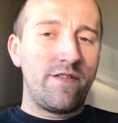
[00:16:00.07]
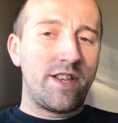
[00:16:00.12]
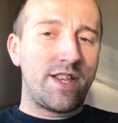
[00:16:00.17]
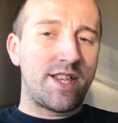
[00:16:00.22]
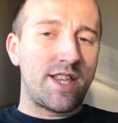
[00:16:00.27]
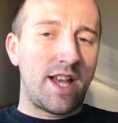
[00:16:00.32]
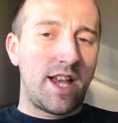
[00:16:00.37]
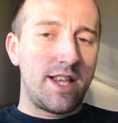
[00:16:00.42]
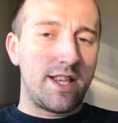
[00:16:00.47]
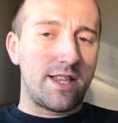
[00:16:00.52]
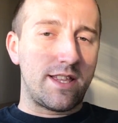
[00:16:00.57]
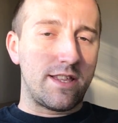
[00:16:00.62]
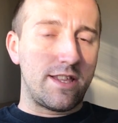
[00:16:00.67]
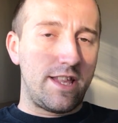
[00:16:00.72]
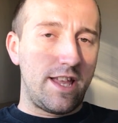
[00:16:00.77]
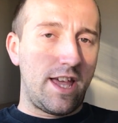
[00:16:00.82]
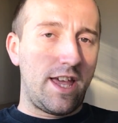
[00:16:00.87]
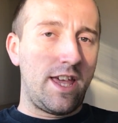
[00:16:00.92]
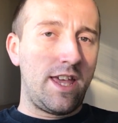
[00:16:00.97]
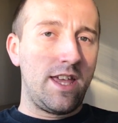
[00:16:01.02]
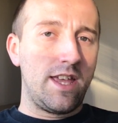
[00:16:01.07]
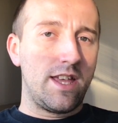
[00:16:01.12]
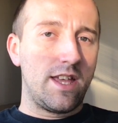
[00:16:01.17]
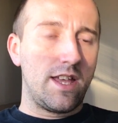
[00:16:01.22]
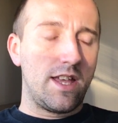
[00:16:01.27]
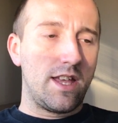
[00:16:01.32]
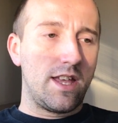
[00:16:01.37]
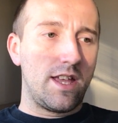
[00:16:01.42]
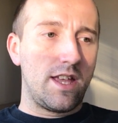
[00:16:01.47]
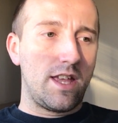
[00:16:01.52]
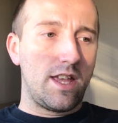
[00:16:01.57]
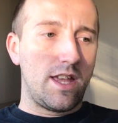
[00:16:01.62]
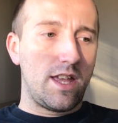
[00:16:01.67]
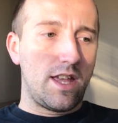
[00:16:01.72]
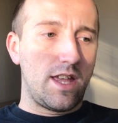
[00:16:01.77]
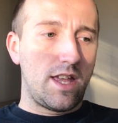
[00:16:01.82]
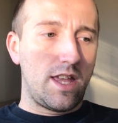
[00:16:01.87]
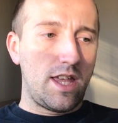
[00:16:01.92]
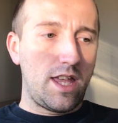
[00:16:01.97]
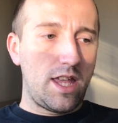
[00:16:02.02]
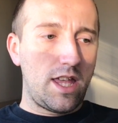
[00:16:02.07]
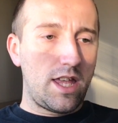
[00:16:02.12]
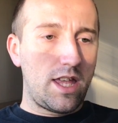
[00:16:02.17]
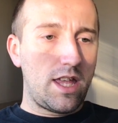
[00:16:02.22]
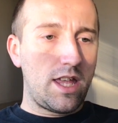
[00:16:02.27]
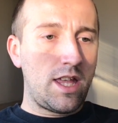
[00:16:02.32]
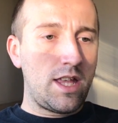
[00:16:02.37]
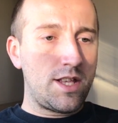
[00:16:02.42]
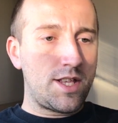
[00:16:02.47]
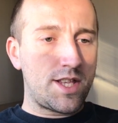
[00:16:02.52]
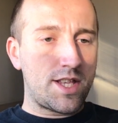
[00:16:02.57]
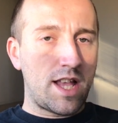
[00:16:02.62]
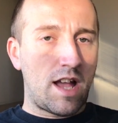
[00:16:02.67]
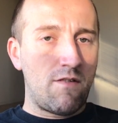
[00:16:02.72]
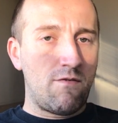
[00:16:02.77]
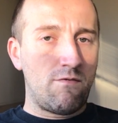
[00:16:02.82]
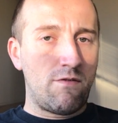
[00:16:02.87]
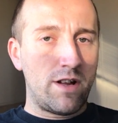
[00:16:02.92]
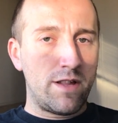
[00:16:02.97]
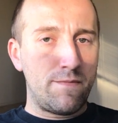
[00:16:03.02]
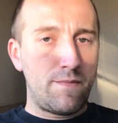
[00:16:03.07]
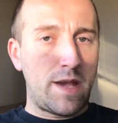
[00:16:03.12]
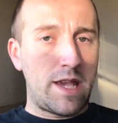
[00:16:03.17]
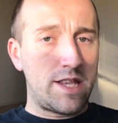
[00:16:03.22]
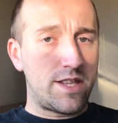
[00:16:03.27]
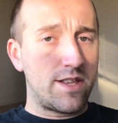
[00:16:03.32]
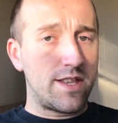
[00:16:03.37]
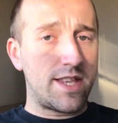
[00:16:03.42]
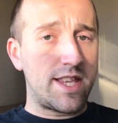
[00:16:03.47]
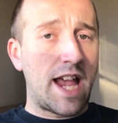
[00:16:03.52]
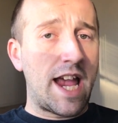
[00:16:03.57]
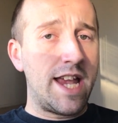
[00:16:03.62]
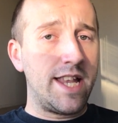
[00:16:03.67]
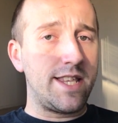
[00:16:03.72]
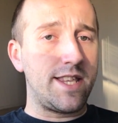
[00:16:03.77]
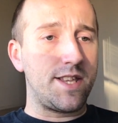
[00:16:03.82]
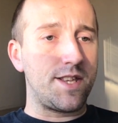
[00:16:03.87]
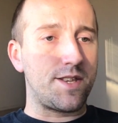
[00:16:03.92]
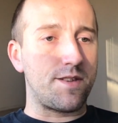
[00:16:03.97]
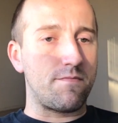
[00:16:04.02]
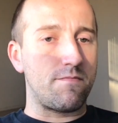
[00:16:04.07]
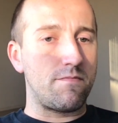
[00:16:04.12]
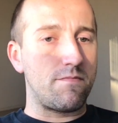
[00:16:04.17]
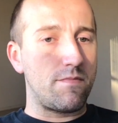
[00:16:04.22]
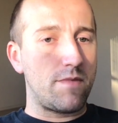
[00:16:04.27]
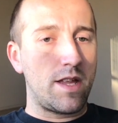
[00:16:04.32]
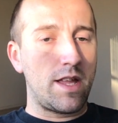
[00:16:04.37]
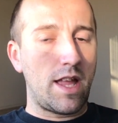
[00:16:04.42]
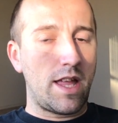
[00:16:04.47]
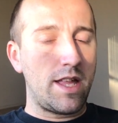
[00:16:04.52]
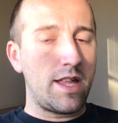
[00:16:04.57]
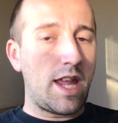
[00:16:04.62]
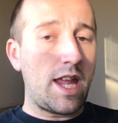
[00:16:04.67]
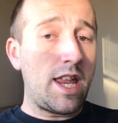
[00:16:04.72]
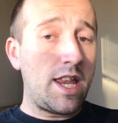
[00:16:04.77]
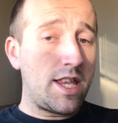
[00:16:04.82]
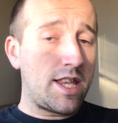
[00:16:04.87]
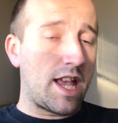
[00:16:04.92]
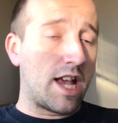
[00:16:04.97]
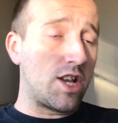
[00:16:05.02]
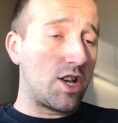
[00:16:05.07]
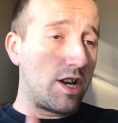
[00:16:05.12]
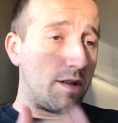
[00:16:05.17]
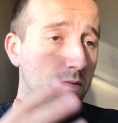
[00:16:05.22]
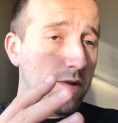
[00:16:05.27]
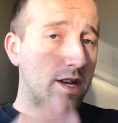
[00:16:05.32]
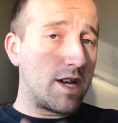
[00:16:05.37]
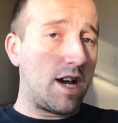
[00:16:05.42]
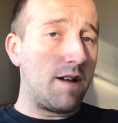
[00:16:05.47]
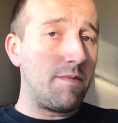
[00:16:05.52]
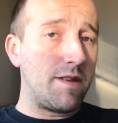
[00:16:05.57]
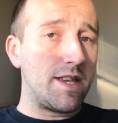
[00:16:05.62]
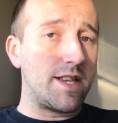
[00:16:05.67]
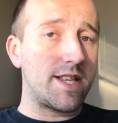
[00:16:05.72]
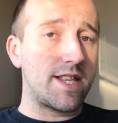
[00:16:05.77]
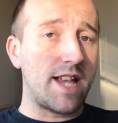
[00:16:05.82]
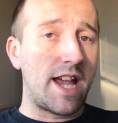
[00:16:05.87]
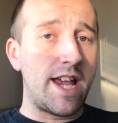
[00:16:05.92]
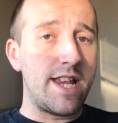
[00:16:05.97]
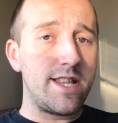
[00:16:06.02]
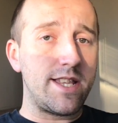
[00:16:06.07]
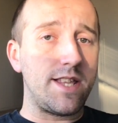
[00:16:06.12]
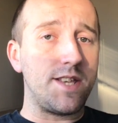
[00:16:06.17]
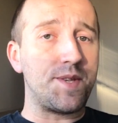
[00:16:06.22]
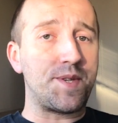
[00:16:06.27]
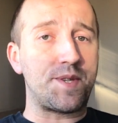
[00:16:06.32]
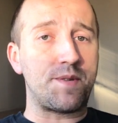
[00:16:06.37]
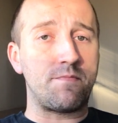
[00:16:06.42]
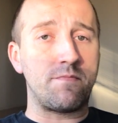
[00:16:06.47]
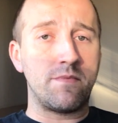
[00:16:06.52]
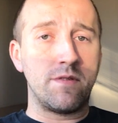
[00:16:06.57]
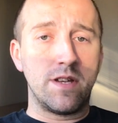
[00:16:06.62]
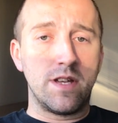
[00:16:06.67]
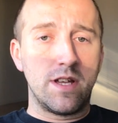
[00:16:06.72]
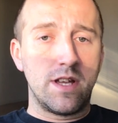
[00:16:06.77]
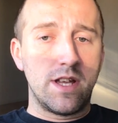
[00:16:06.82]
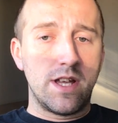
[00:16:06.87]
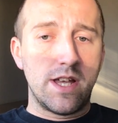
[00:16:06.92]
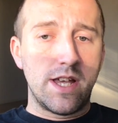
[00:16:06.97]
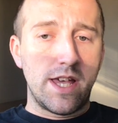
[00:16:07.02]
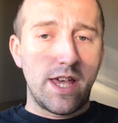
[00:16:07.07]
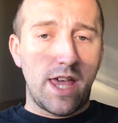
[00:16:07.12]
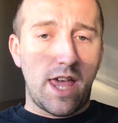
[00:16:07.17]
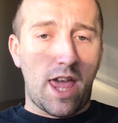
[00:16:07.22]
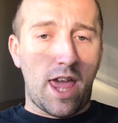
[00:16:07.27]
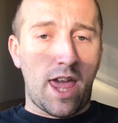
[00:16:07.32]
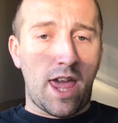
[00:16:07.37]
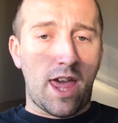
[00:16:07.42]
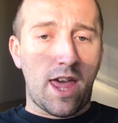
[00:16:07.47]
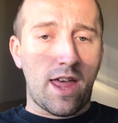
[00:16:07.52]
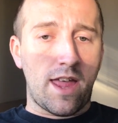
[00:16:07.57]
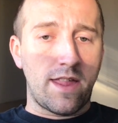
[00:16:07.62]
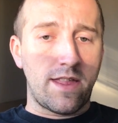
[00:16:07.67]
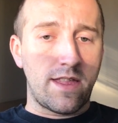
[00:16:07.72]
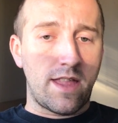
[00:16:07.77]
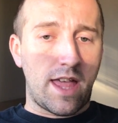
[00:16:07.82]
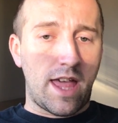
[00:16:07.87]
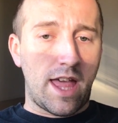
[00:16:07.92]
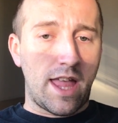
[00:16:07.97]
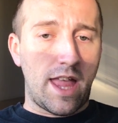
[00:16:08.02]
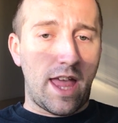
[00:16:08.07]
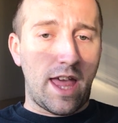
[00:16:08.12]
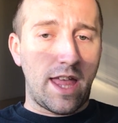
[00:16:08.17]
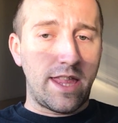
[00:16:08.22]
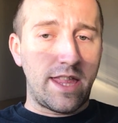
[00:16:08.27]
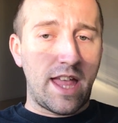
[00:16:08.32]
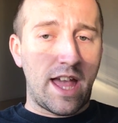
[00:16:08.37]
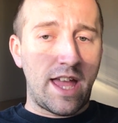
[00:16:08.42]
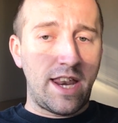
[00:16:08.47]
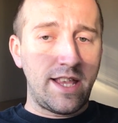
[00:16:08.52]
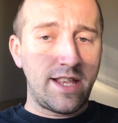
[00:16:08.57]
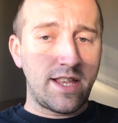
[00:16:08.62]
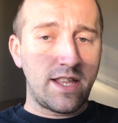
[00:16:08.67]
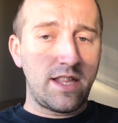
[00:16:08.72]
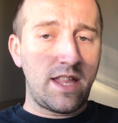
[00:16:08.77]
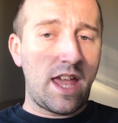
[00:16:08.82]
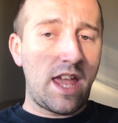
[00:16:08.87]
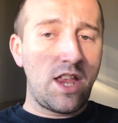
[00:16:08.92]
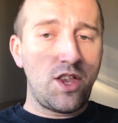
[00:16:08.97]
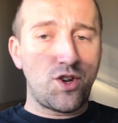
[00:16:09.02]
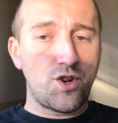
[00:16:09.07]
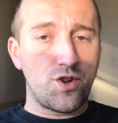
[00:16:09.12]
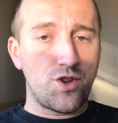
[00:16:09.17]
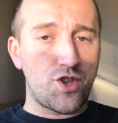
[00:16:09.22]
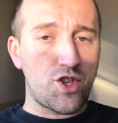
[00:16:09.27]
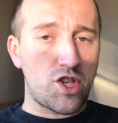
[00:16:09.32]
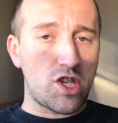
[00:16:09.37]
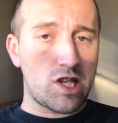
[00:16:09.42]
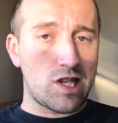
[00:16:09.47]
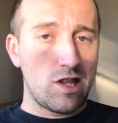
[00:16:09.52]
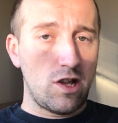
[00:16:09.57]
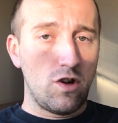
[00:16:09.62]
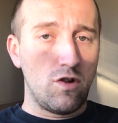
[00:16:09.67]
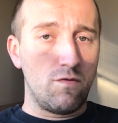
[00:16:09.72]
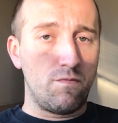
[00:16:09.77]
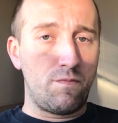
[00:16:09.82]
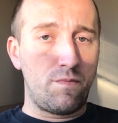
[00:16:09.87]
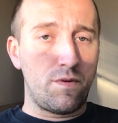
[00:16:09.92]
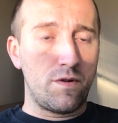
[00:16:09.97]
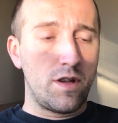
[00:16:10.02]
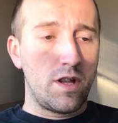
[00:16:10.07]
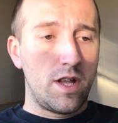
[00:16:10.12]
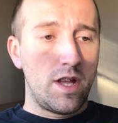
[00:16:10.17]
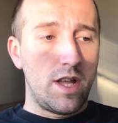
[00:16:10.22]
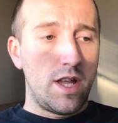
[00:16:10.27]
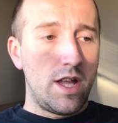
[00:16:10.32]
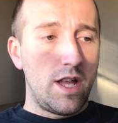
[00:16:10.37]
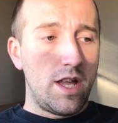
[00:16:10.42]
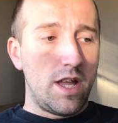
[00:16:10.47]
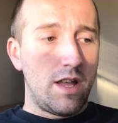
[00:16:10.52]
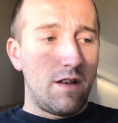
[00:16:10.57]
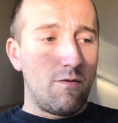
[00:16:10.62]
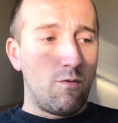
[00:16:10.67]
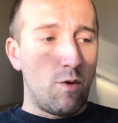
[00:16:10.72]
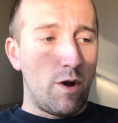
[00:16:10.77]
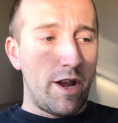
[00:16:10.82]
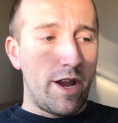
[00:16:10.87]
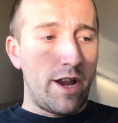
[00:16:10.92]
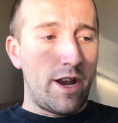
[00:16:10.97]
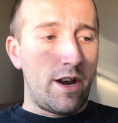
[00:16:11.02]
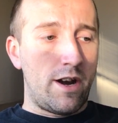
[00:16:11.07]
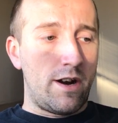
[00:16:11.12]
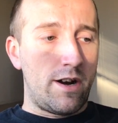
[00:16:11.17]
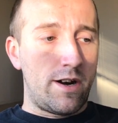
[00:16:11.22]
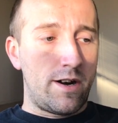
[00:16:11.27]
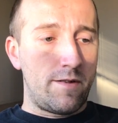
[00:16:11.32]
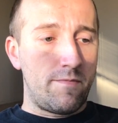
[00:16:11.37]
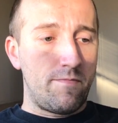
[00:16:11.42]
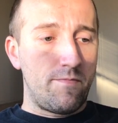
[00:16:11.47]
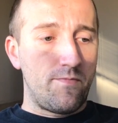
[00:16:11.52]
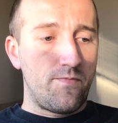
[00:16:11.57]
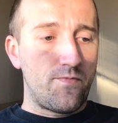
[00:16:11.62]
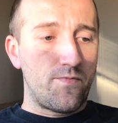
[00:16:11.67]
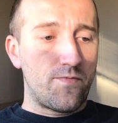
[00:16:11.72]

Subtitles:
of the science today is somewhat based on scientism. It is actually becoming scientism, and that is a dangerous slope where